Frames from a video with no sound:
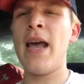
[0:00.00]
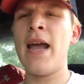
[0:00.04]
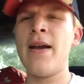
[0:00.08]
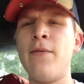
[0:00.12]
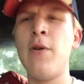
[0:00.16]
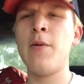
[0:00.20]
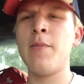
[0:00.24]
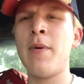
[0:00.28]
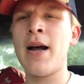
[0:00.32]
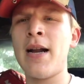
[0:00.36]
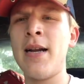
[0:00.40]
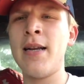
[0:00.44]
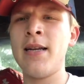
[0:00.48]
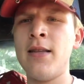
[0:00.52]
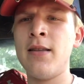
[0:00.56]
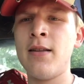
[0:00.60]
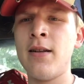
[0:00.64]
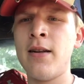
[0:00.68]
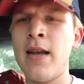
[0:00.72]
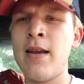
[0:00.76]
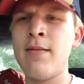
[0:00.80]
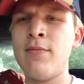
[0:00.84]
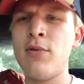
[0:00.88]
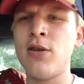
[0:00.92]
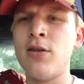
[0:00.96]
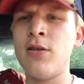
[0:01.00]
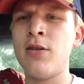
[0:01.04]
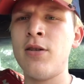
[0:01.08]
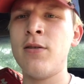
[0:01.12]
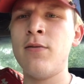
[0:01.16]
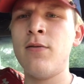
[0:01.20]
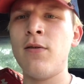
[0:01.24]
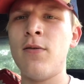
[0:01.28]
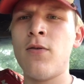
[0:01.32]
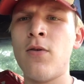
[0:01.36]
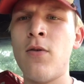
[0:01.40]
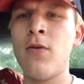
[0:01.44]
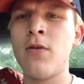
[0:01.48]
everybody in the neighborhood,
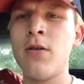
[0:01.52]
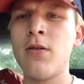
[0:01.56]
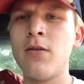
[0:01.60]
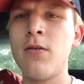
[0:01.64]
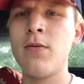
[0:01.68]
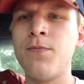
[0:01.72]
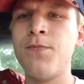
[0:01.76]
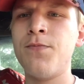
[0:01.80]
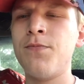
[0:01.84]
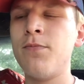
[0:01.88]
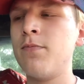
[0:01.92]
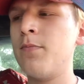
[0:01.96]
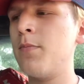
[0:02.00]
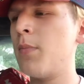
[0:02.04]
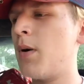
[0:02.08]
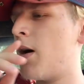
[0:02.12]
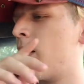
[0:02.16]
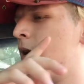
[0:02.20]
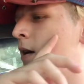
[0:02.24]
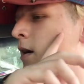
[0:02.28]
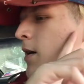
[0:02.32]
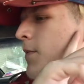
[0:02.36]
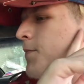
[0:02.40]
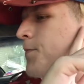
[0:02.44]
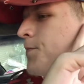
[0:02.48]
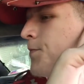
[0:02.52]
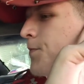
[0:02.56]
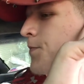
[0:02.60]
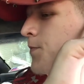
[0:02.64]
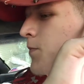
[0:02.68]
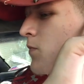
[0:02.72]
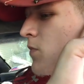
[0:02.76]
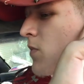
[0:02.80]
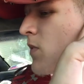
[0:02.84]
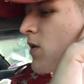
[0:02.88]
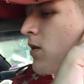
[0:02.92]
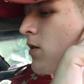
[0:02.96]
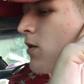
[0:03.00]
of course. But uh
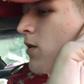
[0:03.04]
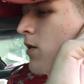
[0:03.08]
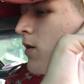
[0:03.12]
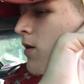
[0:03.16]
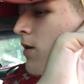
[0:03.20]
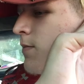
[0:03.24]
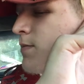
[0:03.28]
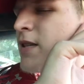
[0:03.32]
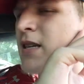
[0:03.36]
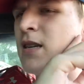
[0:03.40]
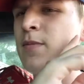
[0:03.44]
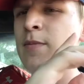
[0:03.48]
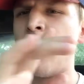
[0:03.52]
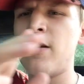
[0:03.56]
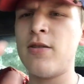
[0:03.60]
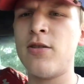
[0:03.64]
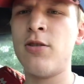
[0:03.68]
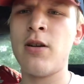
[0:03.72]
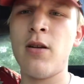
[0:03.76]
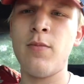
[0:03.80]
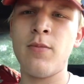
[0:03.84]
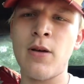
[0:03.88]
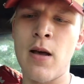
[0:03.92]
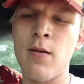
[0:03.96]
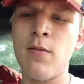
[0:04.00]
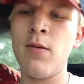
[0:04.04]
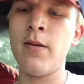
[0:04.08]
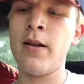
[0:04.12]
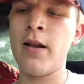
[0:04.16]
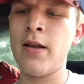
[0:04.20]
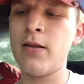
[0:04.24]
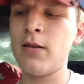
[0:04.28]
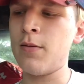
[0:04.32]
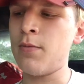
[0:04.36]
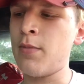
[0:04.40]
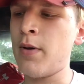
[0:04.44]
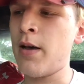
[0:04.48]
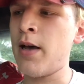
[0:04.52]
think about straight piping it
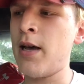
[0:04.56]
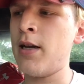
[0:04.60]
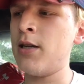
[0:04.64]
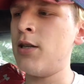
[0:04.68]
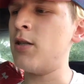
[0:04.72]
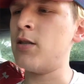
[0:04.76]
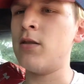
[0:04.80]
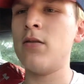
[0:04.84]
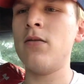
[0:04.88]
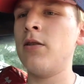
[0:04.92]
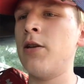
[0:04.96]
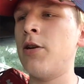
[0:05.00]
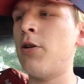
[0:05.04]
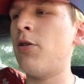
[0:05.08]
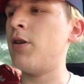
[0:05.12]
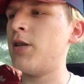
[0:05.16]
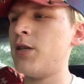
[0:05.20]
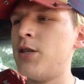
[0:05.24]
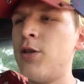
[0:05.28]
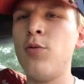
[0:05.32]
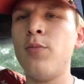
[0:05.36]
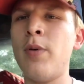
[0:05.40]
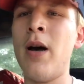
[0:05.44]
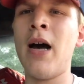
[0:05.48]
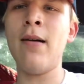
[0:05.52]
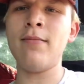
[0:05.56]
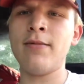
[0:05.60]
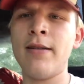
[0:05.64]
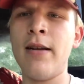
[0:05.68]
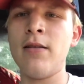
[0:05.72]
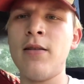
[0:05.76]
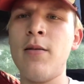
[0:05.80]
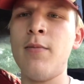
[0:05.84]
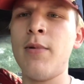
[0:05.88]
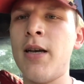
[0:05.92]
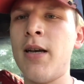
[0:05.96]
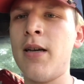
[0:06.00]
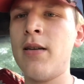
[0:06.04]
out the back. Just literally two pipes out
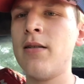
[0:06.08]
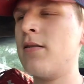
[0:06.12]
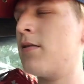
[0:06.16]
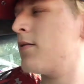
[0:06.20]
was, the back.